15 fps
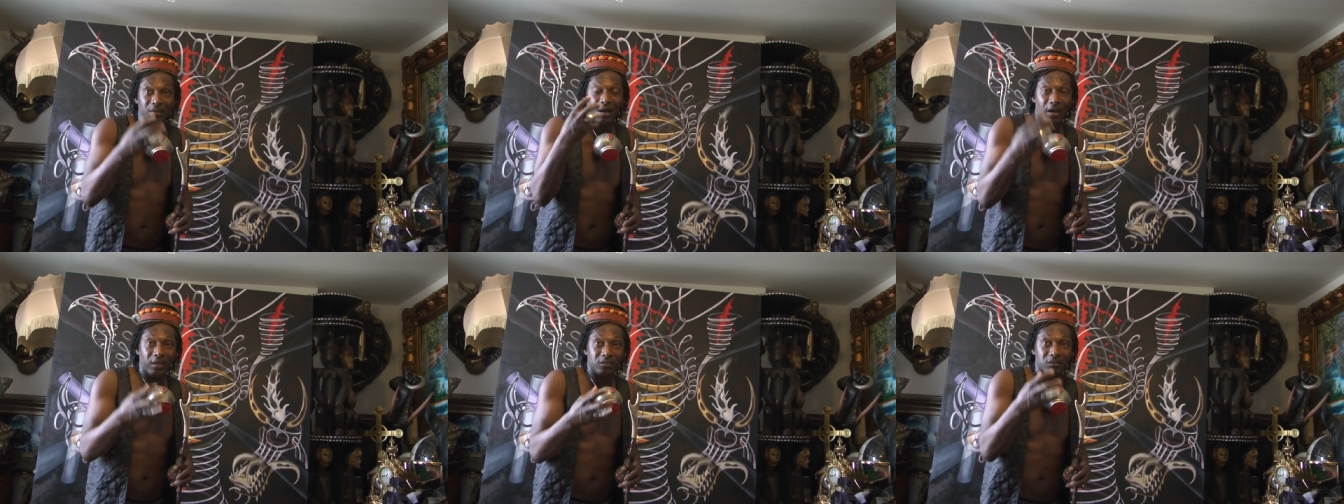
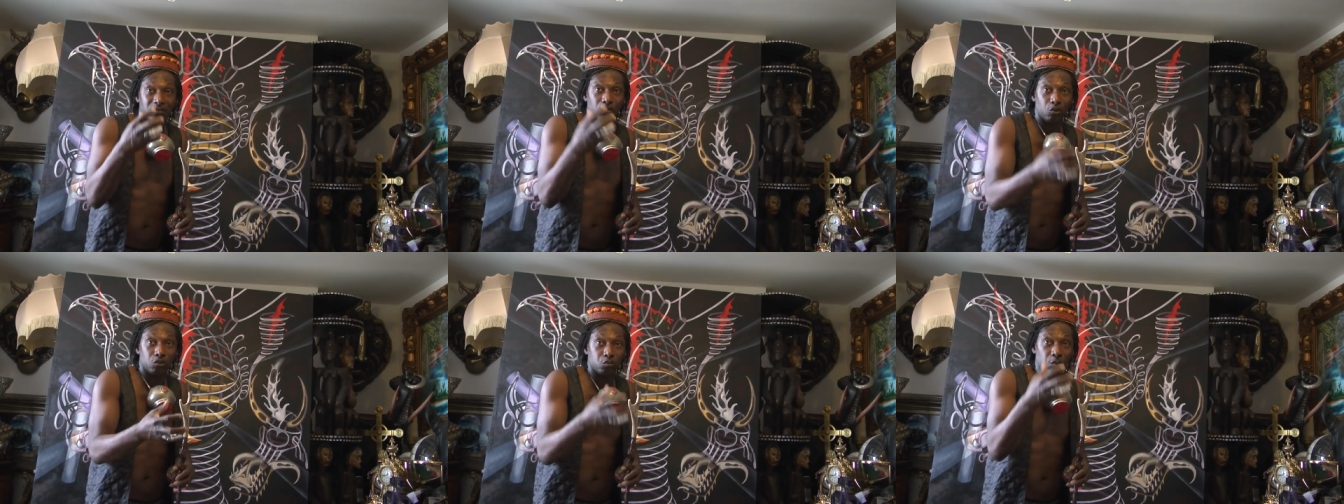
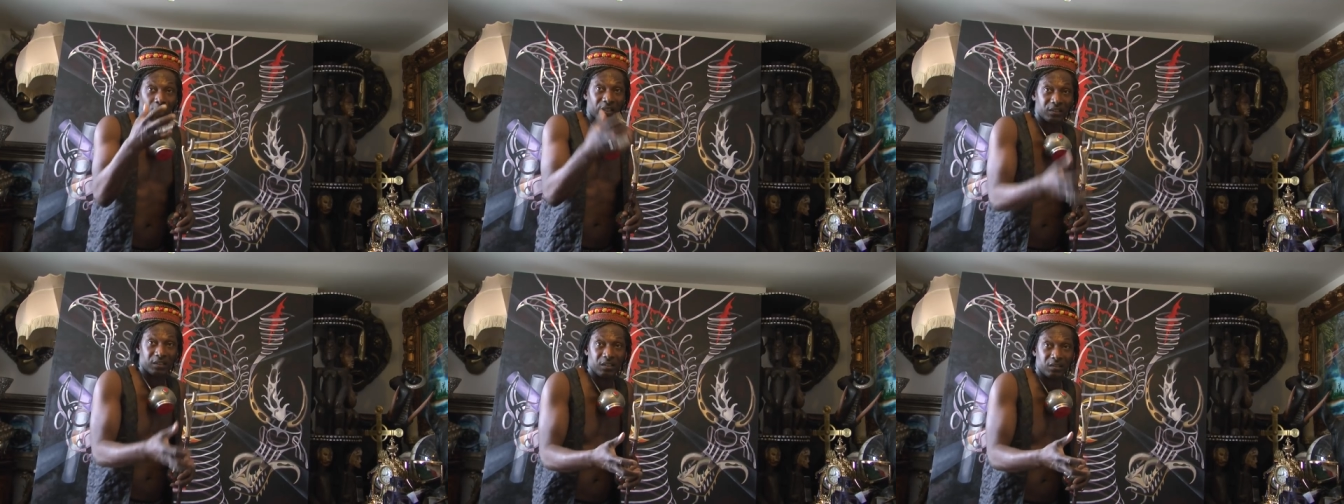hurt those who
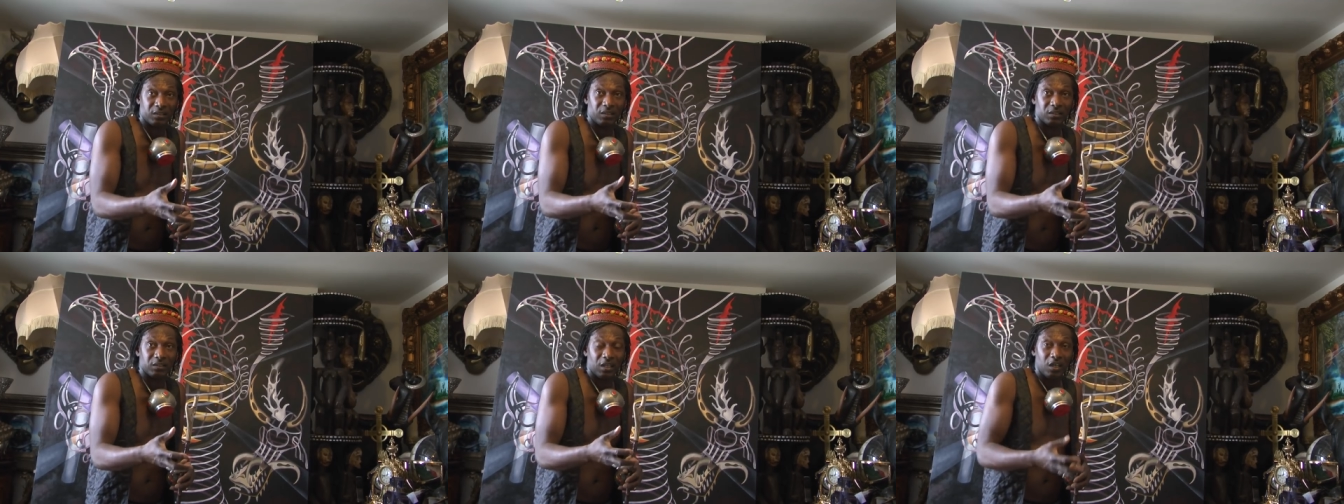are
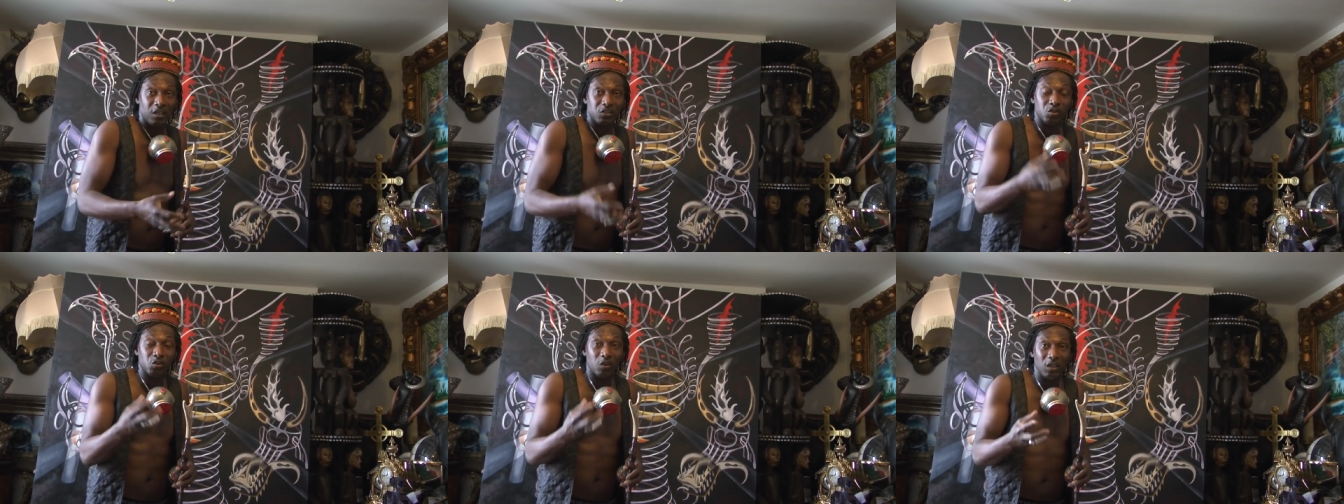creating it.
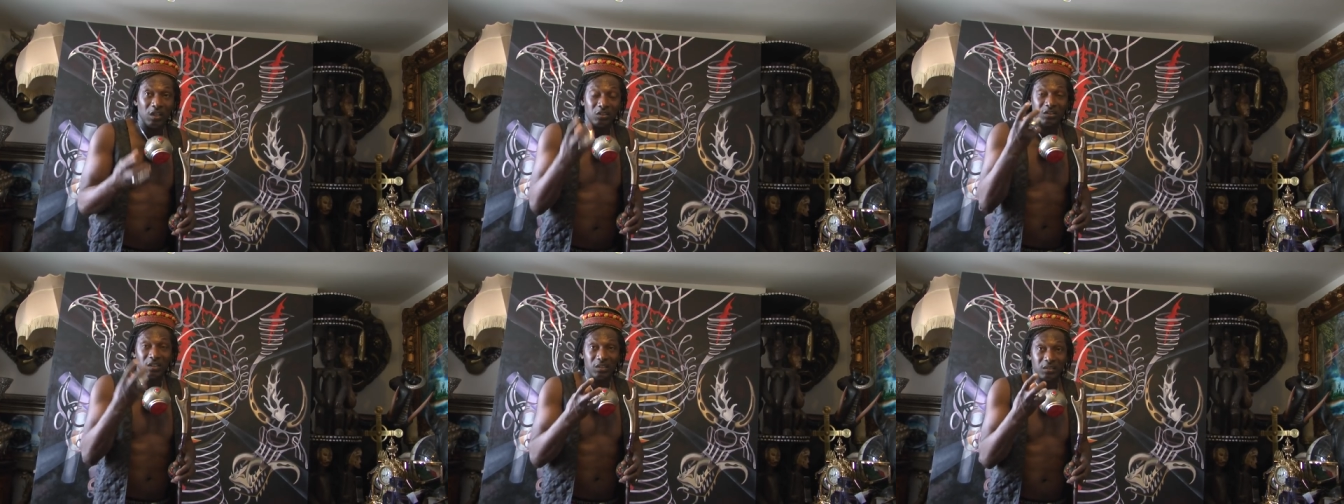So
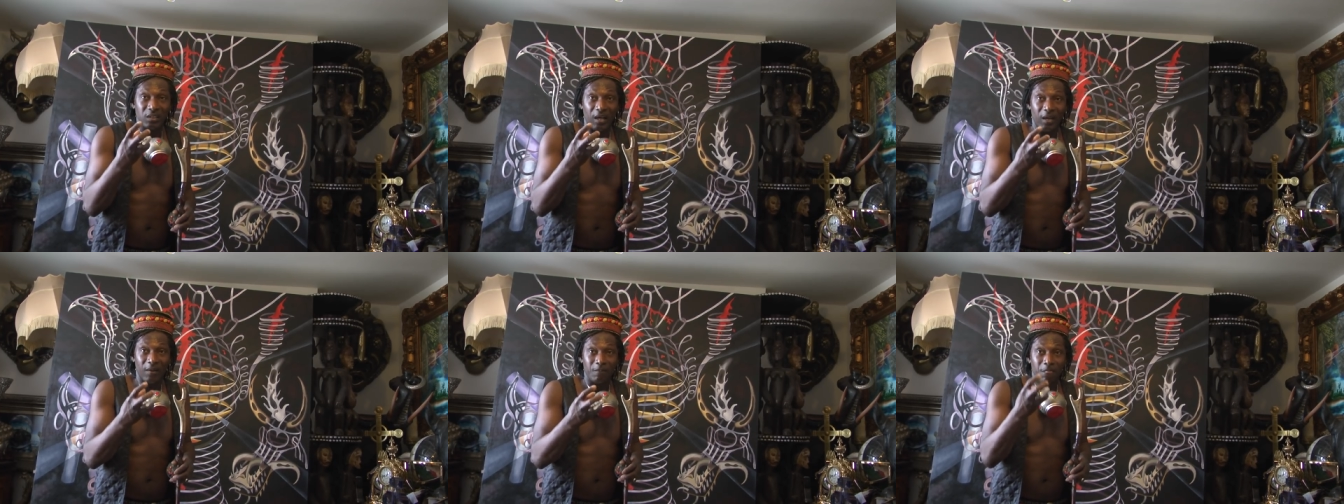these
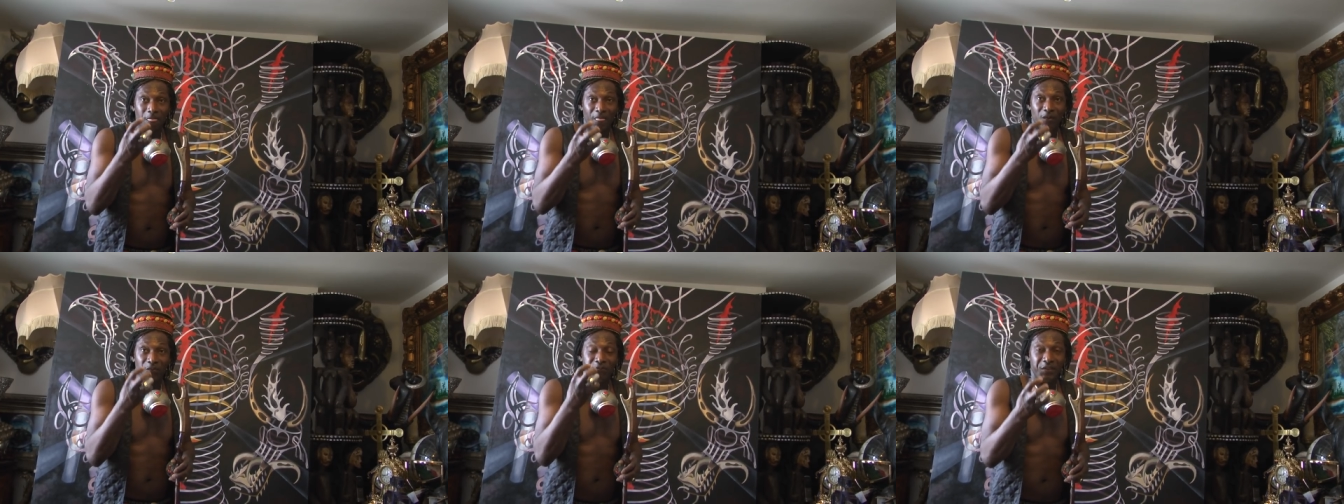are
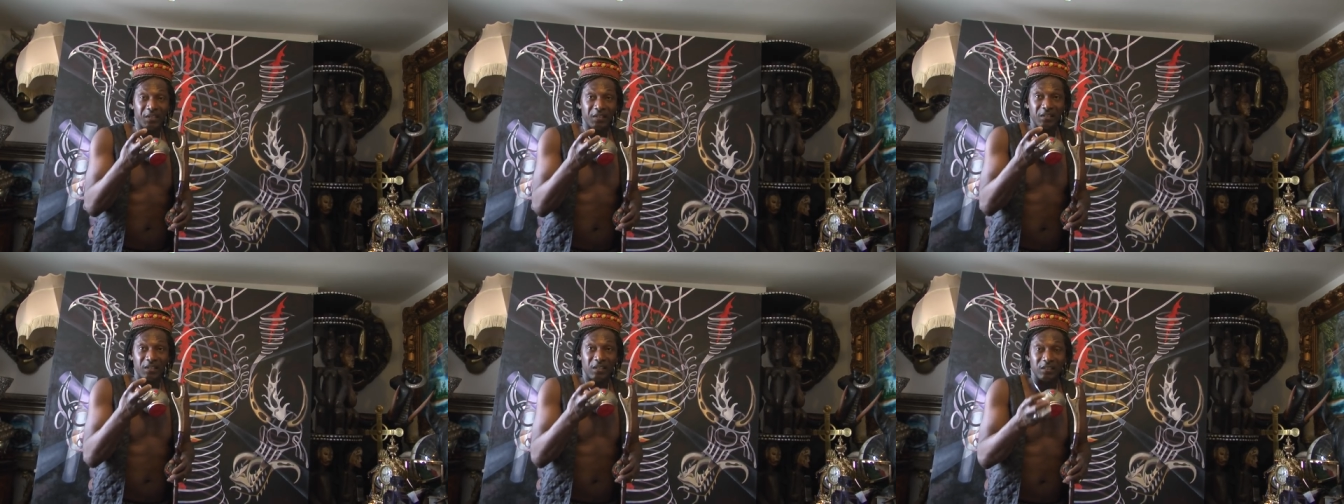
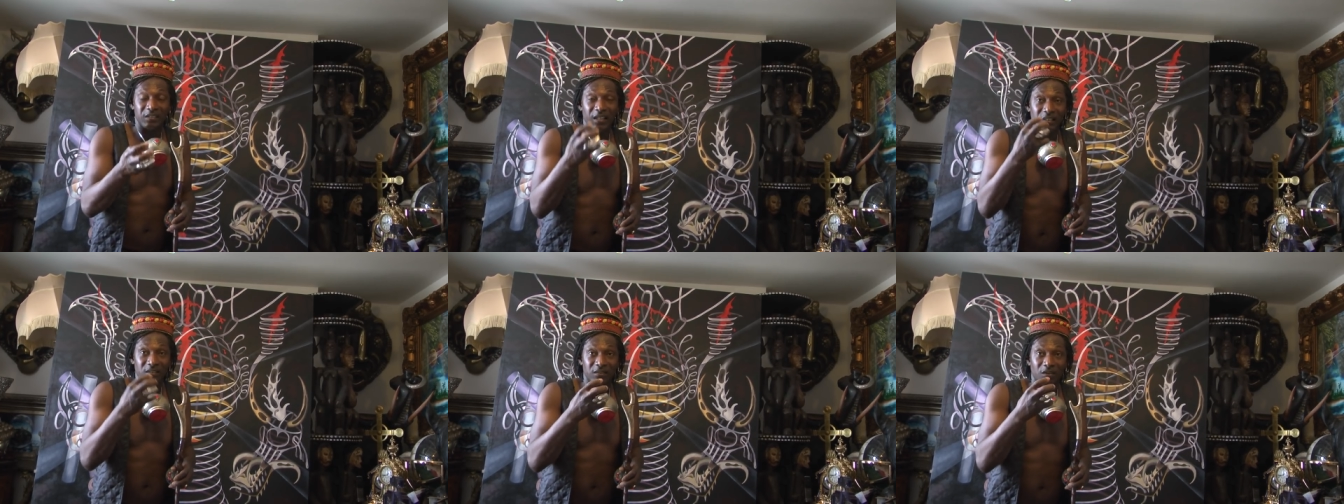things
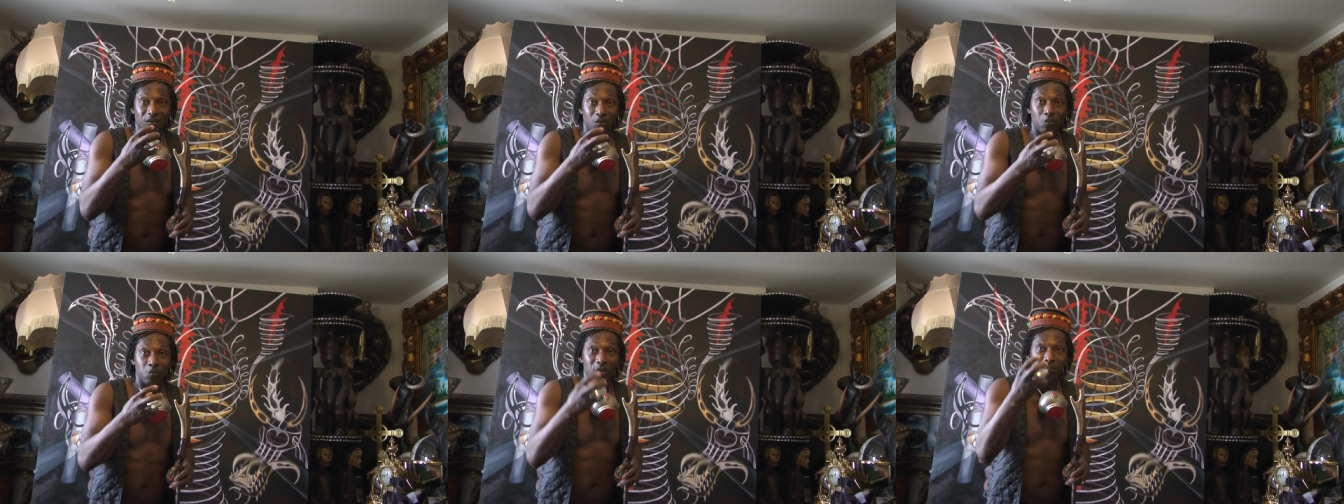that
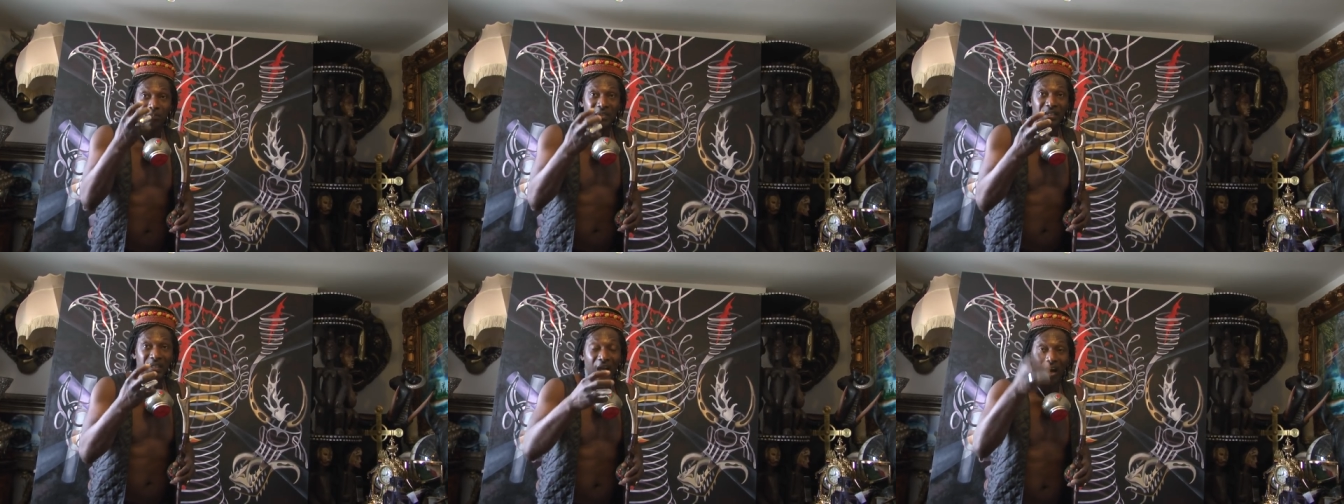we
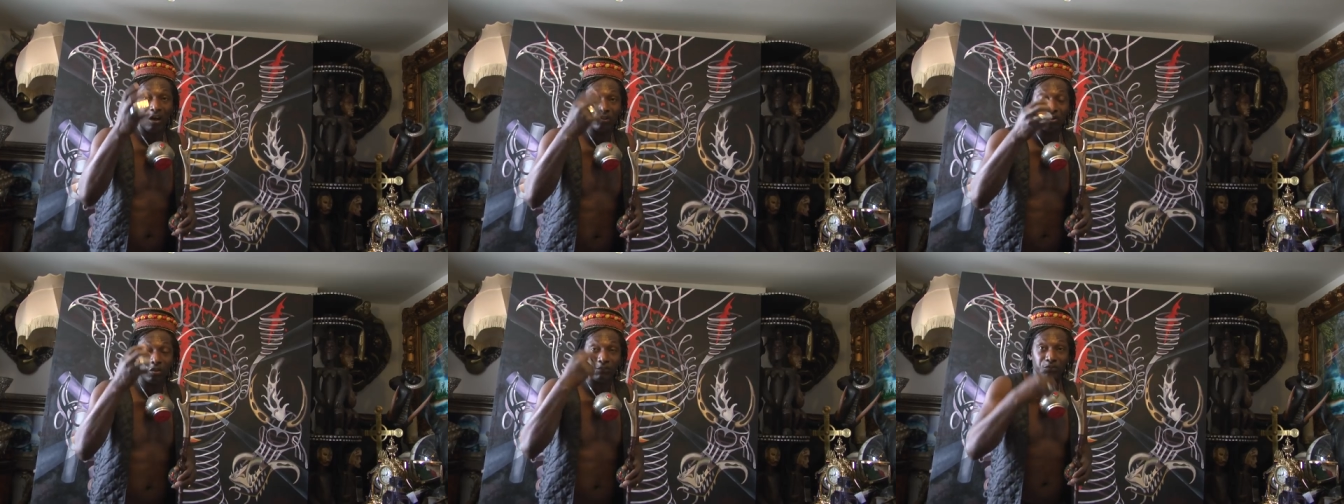bring
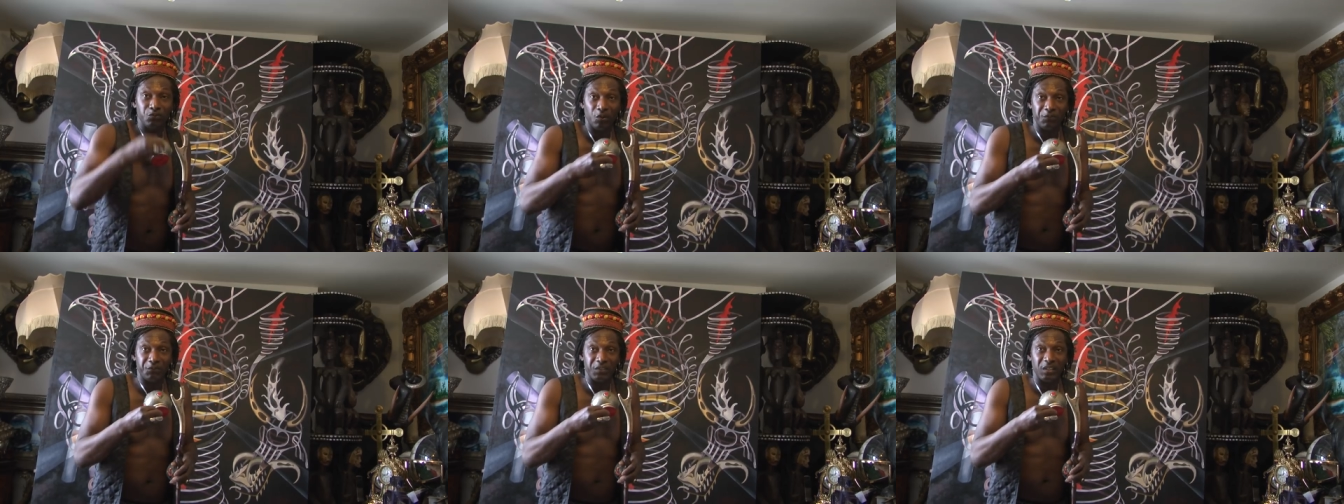out of
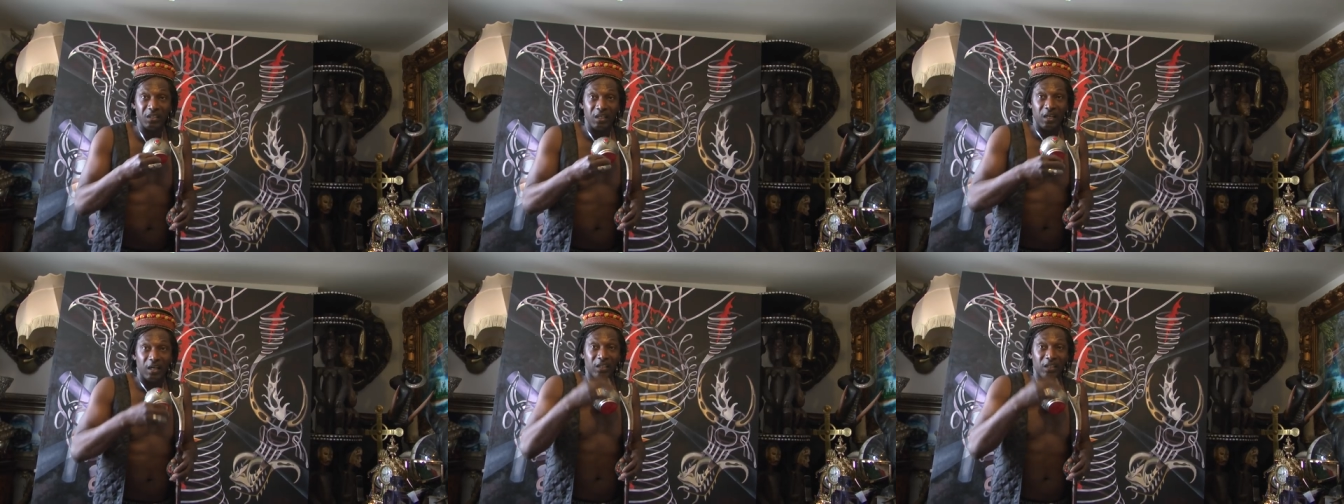nothing,